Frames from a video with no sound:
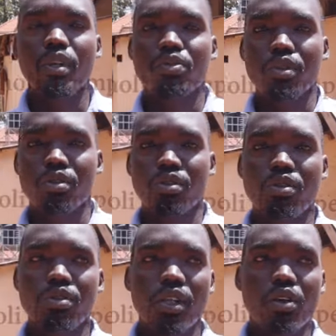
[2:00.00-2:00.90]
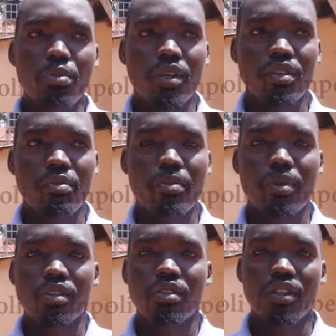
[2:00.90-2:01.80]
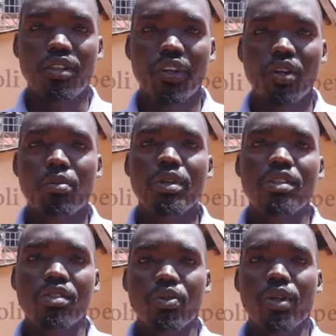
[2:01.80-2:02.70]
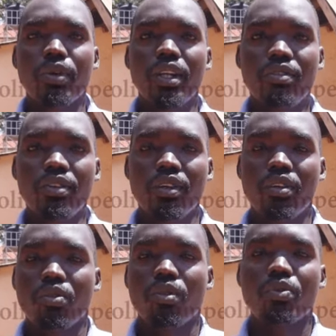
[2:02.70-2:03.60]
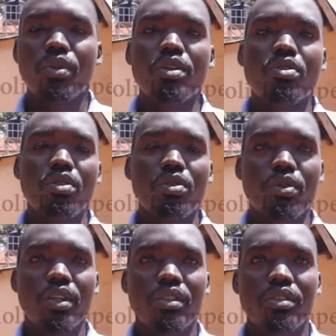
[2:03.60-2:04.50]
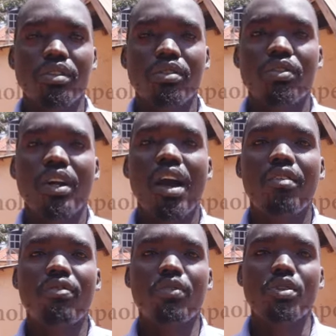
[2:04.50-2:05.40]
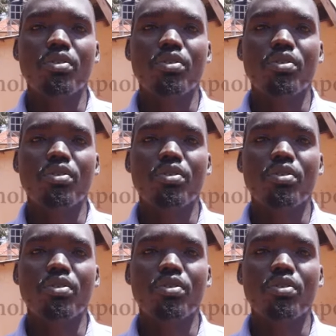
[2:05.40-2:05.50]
what we should do, the community members, the different communities where we live in, what we need to do is we